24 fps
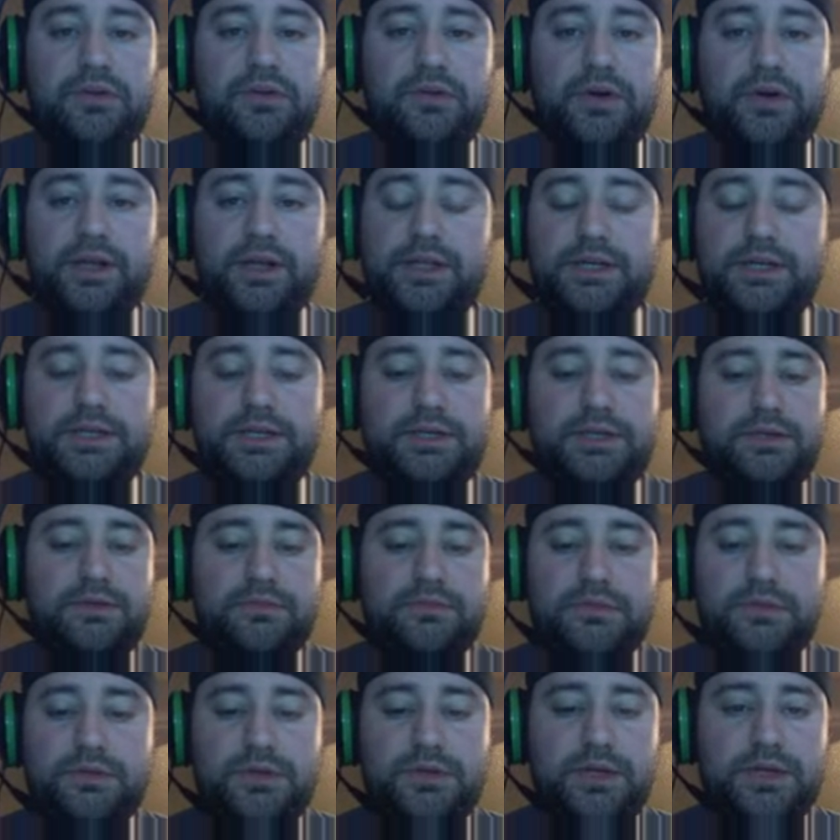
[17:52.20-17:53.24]
And this
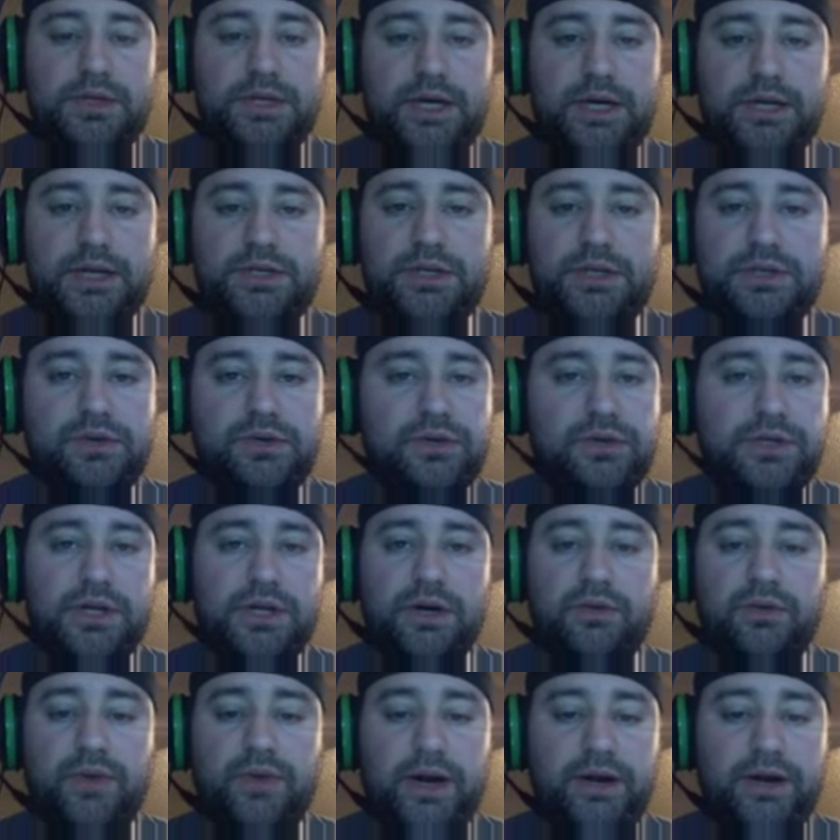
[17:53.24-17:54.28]
guy just looks like a
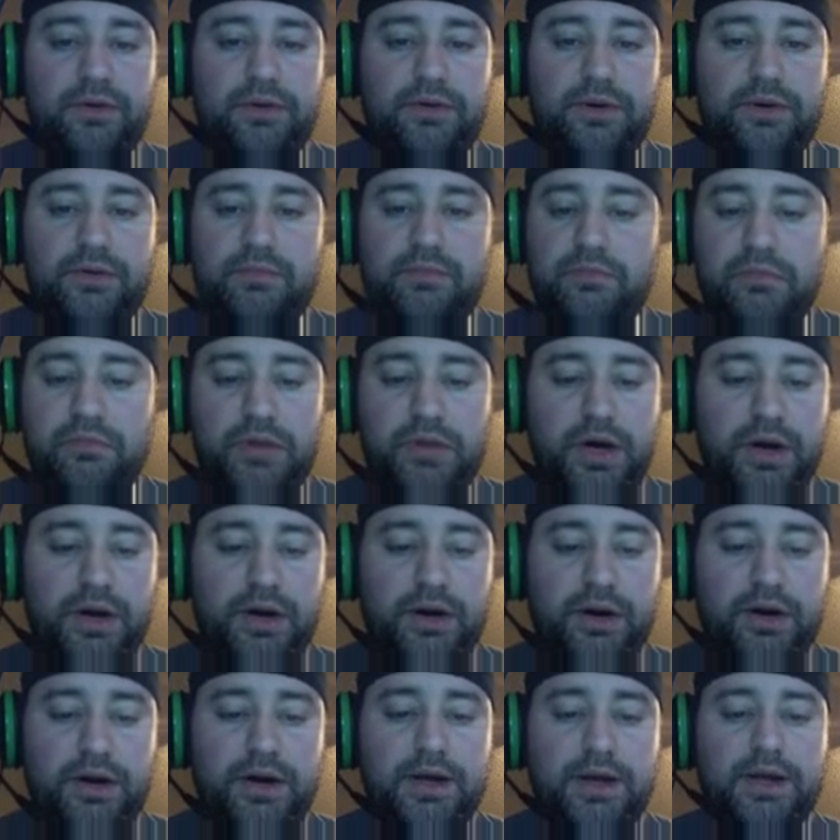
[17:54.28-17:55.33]
regular
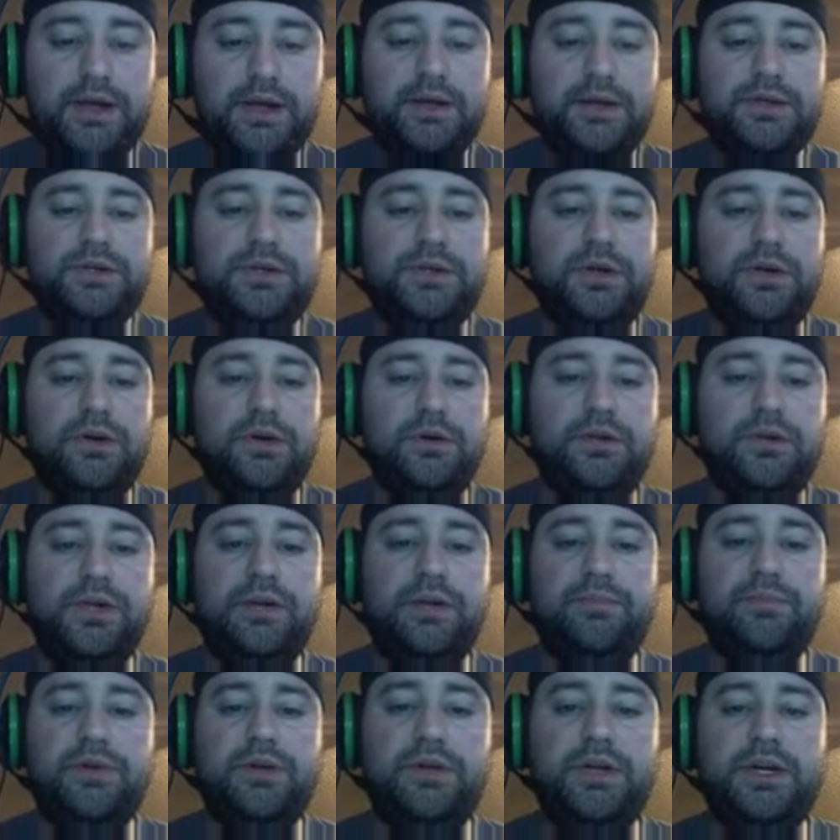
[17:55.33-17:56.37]
blogger. So link
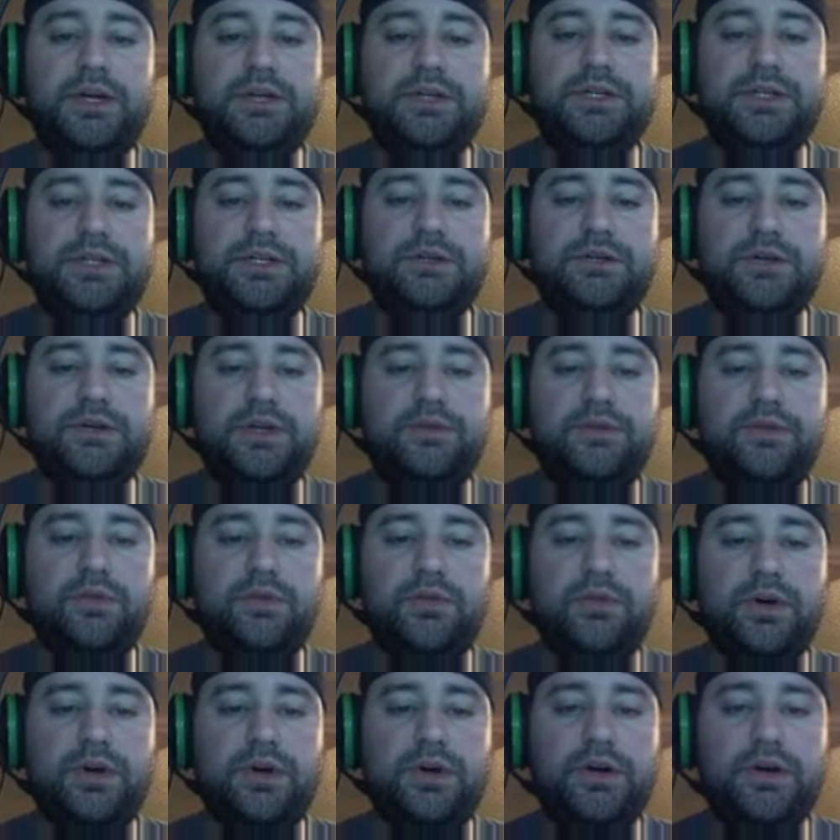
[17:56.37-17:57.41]
building is entry-level
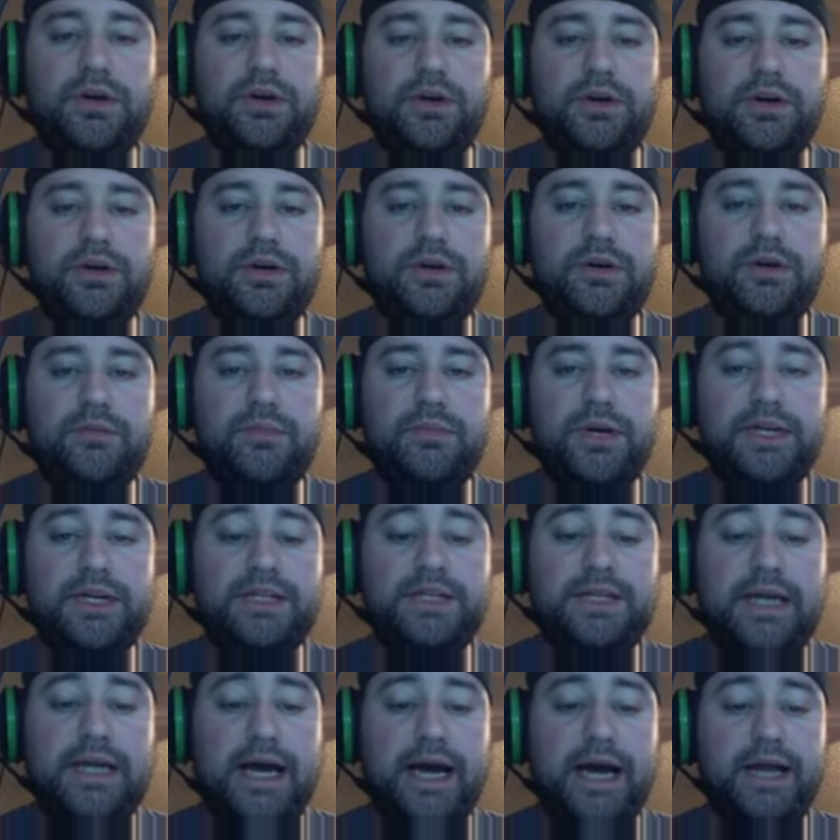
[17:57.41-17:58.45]
work, but it's
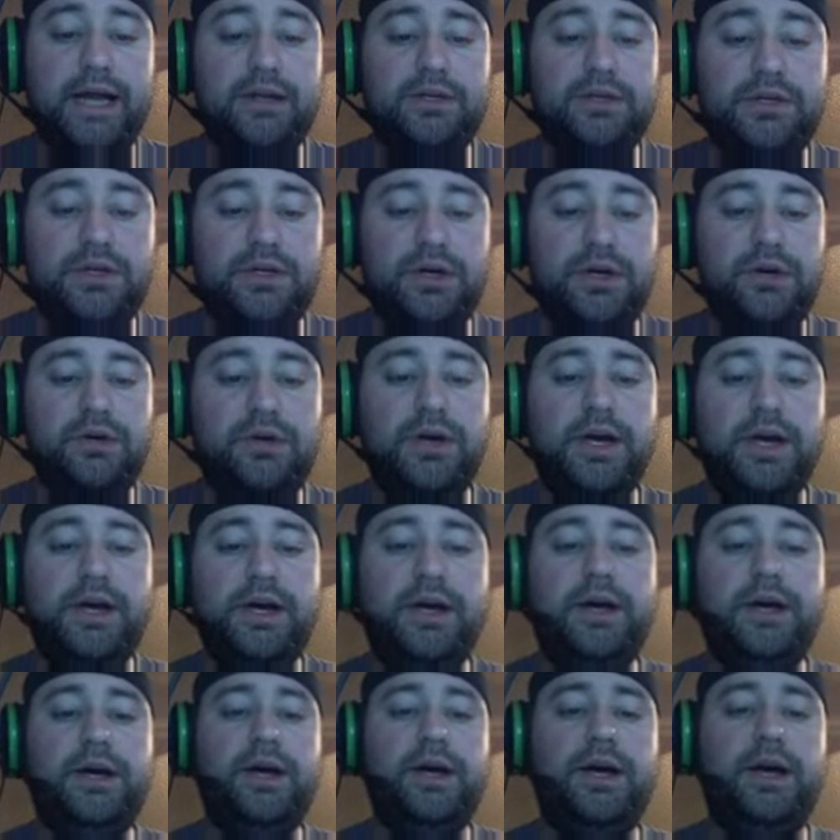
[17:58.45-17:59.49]
not. So
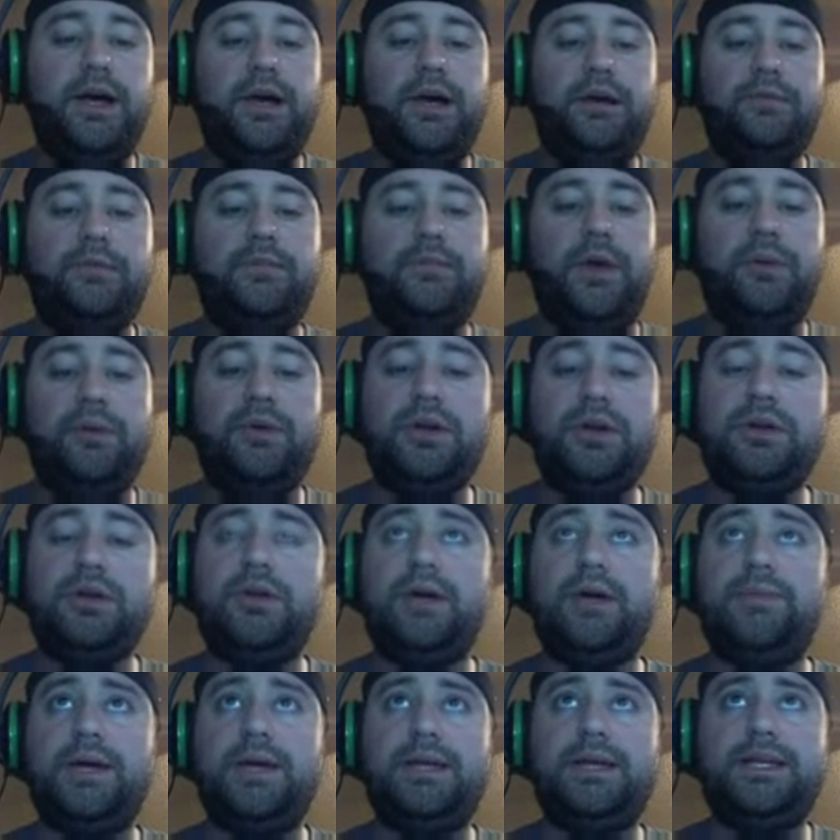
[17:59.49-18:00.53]
I'm going to grab
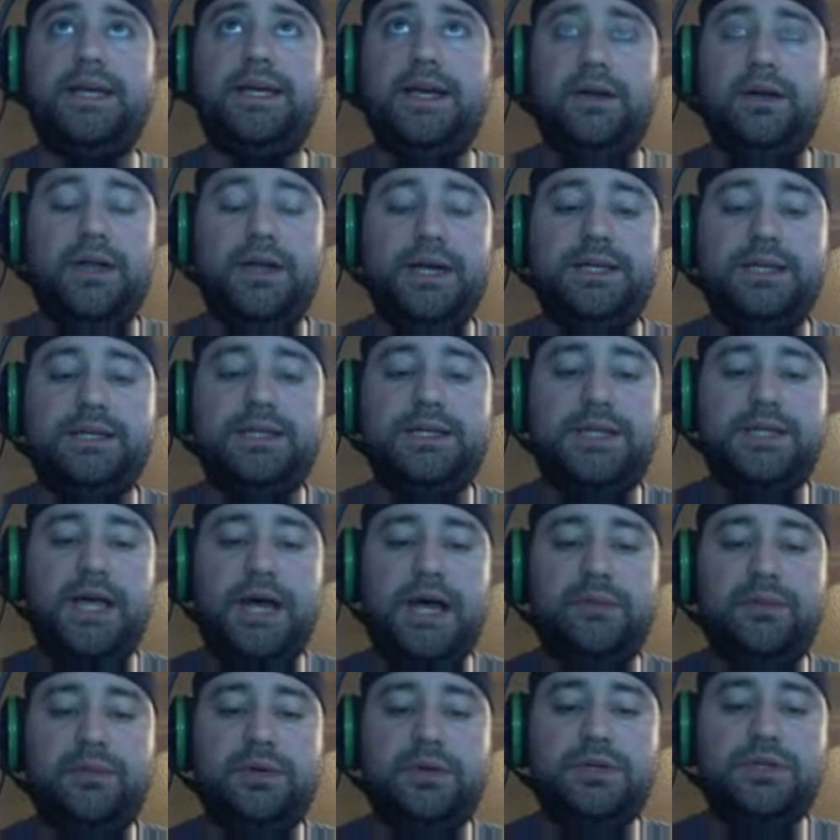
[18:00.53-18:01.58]
that tagline,
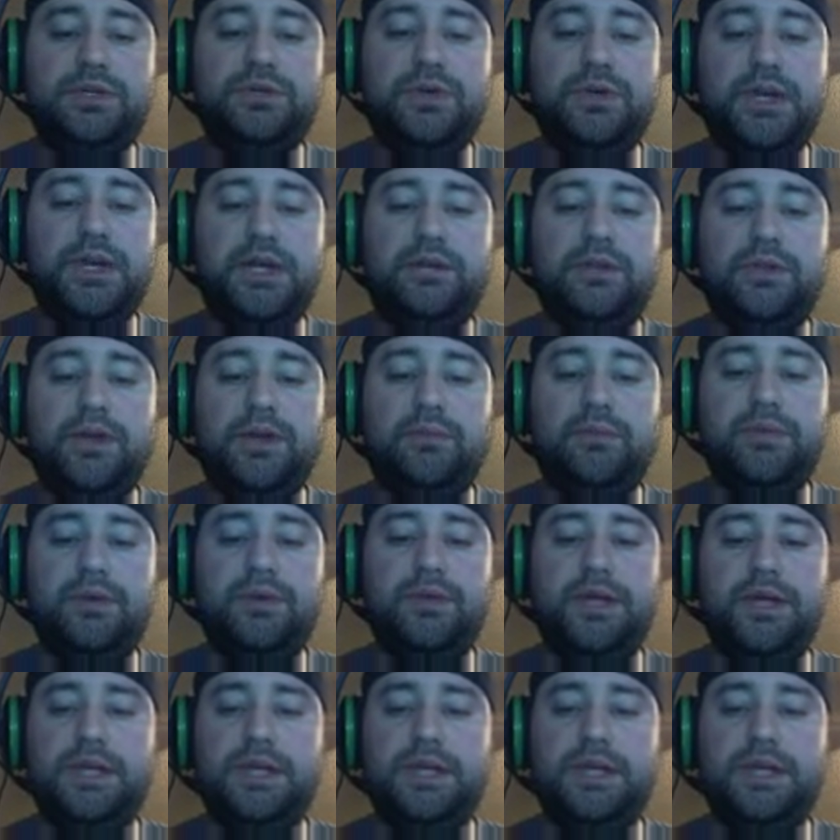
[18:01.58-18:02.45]
stop treating link building as